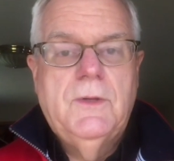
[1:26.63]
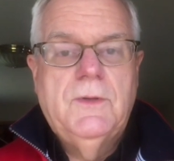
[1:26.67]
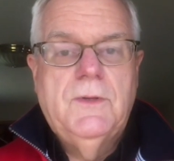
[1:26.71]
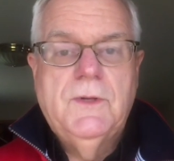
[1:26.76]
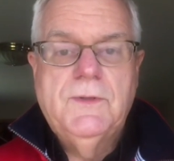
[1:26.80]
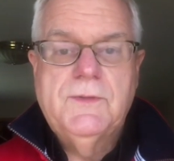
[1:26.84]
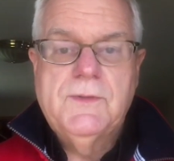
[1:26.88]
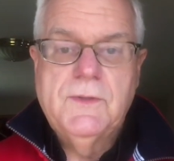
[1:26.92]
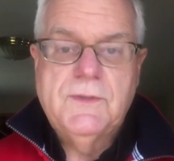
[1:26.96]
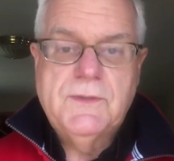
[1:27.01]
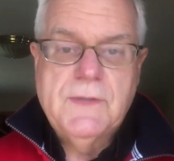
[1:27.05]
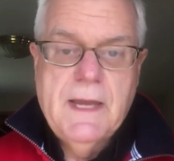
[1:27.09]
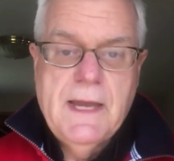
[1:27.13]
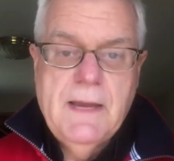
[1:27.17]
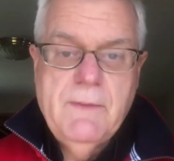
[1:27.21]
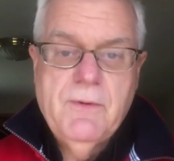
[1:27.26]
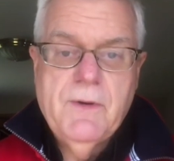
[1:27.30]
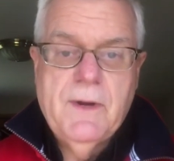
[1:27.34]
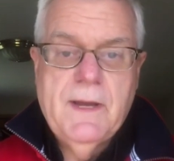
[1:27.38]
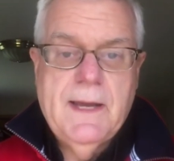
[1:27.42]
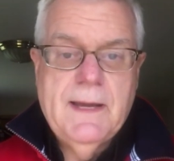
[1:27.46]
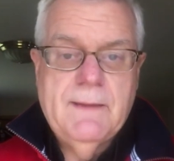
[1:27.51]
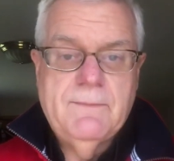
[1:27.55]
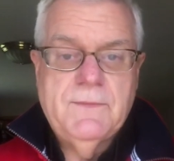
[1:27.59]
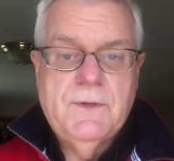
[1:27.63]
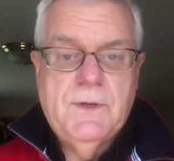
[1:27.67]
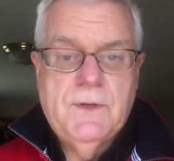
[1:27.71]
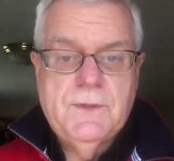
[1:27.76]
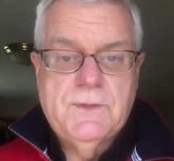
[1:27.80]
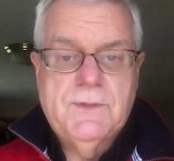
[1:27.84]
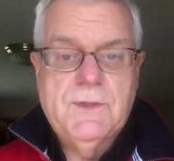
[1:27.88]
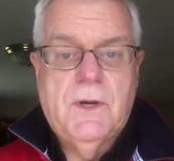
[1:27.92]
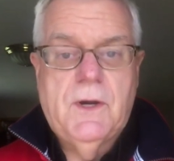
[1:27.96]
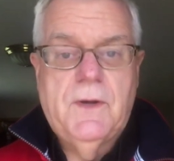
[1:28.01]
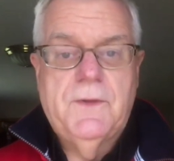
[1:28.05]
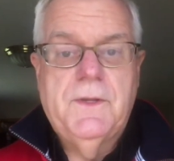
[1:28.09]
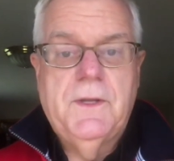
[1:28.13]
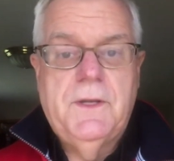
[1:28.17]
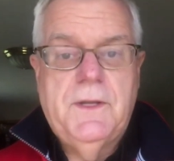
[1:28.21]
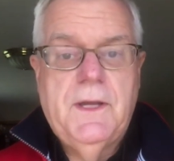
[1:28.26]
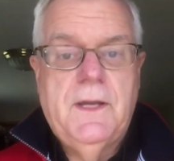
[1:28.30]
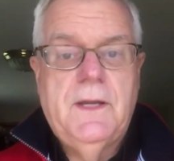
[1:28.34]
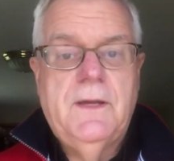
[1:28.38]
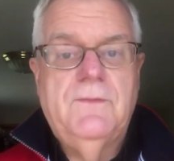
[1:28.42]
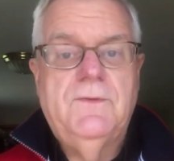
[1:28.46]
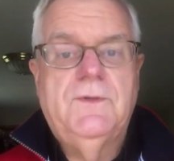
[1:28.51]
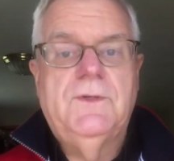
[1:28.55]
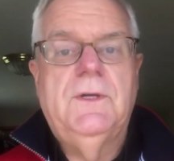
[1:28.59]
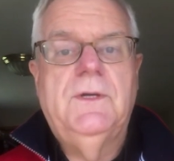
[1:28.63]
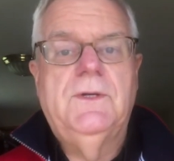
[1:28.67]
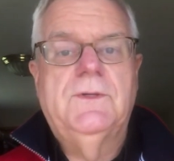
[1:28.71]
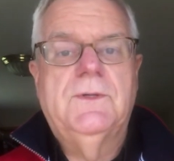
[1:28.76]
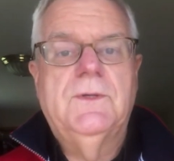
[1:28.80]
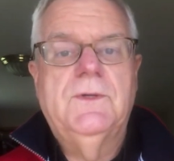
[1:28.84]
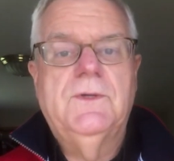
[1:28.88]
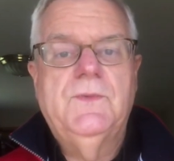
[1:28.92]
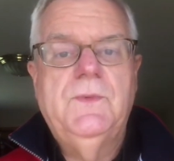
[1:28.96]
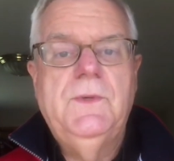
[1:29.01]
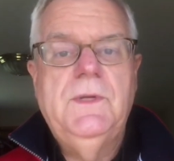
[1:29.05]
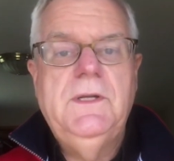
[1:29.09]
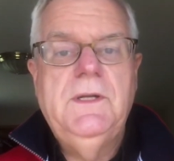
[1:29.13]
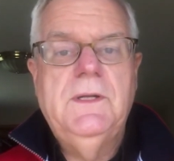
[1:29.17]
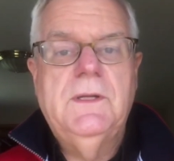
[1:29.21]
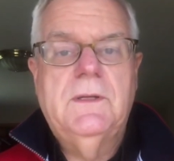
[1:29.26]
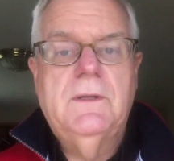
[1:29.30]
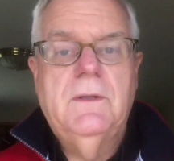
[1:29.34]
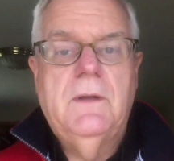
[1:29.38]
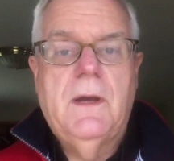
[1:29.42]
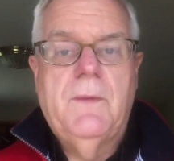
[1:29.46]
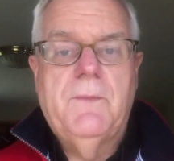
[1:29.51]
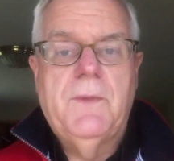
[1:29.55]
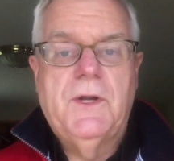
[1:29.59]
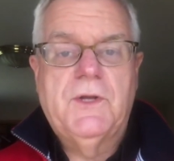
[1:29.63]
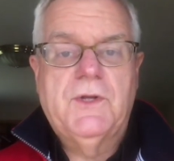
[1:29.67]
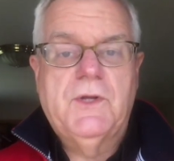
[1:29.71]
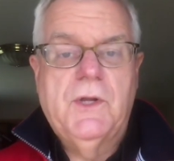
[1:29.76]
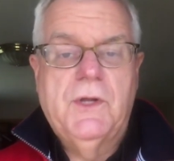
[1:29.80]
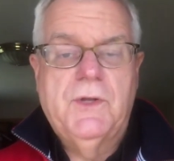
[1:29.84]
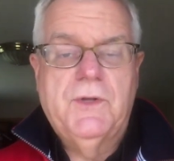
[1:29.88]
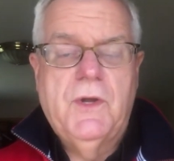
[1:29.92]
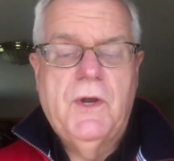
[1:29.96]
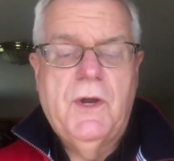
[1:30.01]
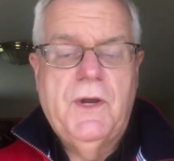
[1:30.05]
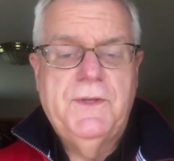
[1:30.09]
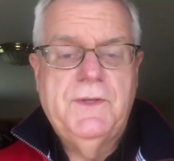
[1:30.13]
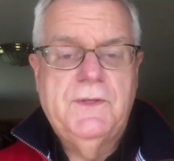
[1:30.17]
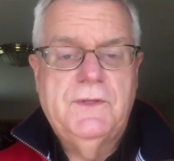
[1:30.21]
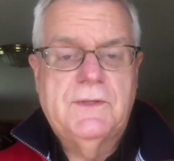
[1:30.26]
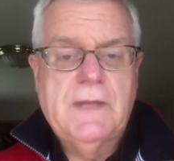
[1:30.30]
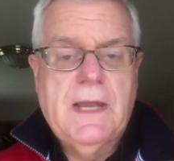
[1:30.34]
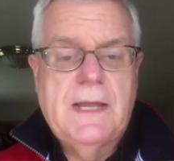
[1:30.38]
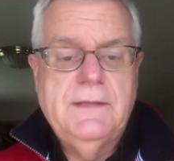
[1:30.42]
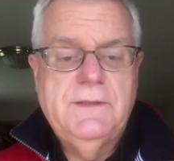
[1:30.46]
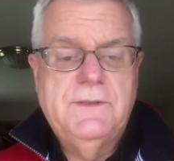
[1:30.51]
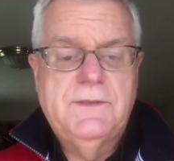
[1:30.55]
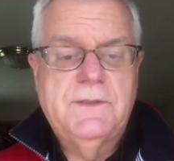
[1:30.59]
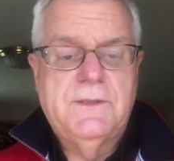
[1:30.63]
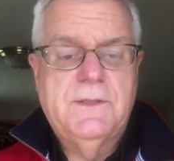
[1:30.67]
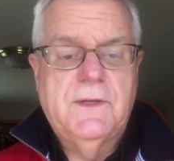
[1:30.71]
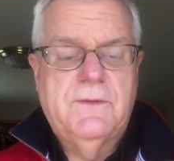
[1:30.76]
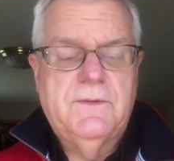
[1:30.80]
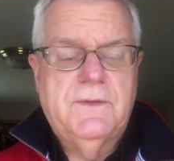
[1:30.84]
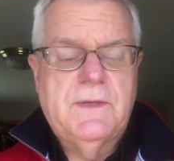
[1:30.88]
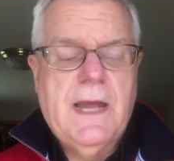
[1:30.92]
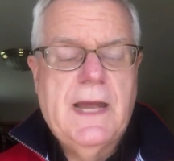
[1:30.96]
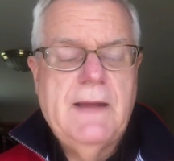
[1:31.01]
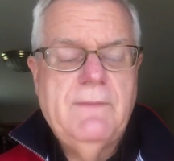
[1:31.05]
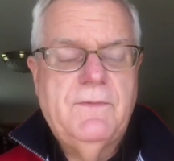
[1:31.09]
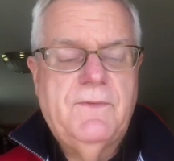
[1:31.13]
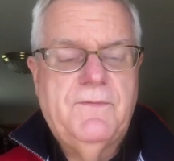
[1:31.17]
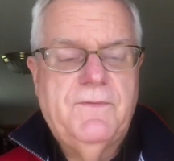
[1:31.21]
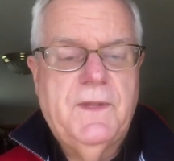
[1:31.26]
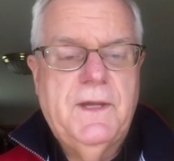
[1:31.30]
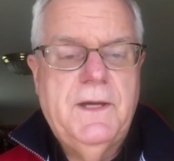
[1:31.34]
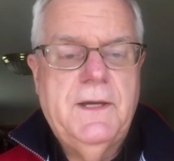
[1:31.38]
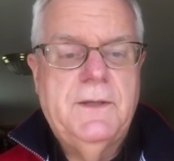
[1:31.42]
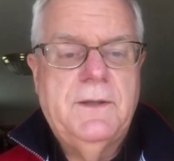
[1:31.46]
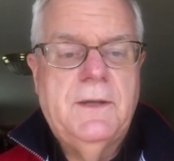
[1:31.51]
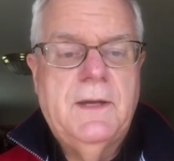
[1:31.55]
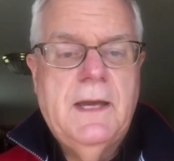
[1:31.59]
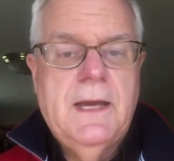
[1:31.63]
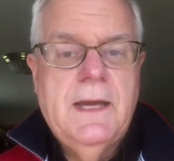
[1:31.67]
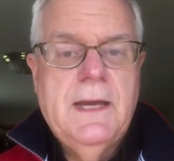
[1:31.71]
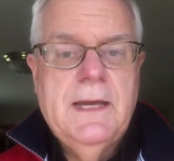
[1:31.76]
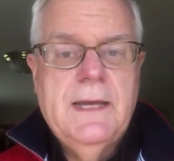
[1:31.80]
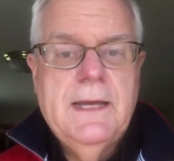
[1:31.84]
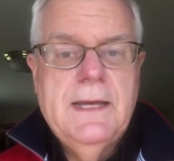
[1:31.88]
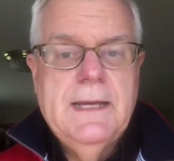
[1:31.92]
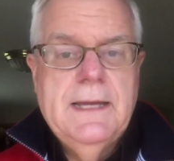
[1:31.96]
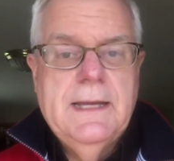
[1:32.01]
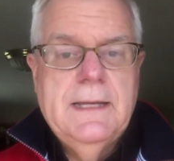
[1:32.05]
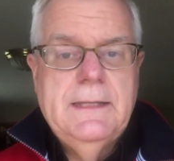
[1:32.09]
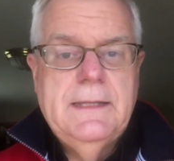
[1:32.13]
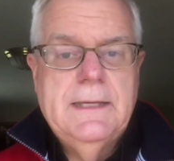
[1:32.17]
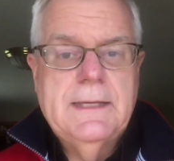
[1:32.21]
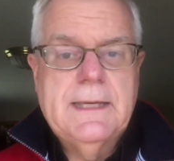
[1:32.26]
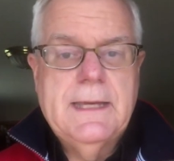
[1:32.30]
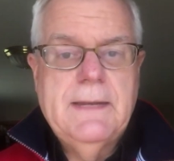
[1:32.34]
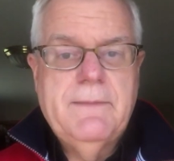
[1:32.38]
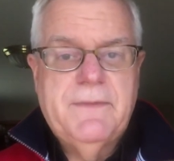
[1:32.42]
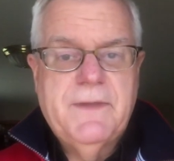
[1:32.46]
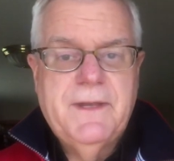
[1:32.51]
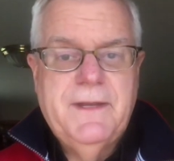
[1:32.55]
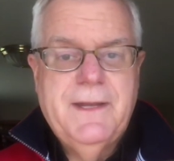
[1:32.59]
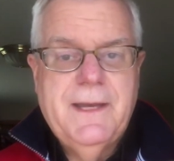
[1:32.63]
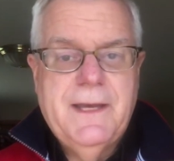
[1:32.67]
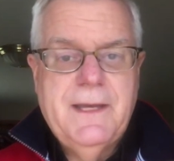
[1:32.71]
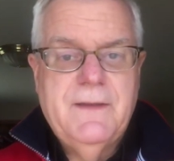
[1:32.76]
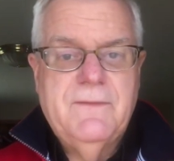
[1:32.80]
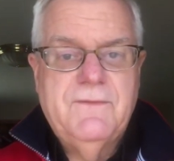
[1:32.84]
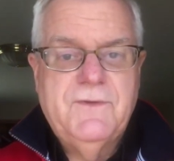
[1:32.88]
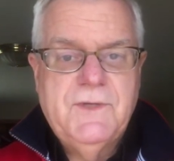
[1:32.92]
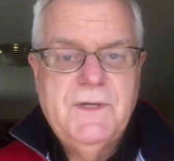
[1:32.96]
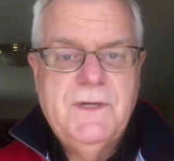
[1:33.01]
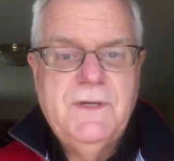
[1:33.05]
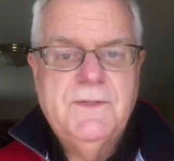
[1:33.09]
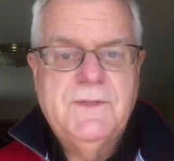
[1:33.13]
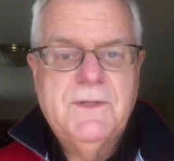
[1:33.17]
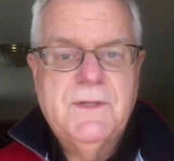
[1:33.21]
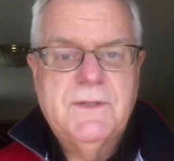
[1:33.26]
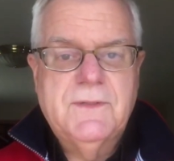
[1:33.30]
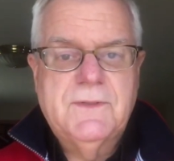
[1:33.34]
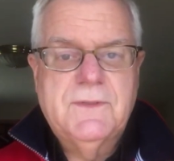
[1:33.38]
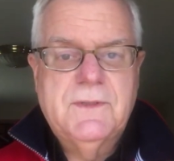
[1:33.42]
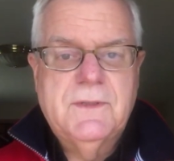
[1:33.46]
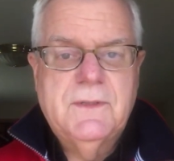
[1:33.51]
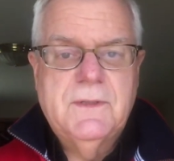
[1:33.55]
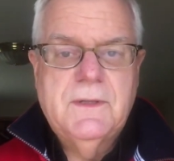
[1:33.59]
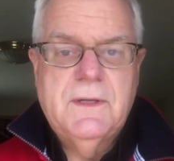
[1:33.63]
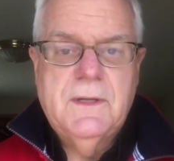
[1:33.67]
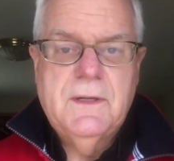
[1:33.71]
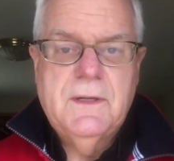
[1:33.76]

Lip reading: Just as Abraham saw the day of Jesus, we need, particularly during these things, at the time of Lent, to keep the day of Jesus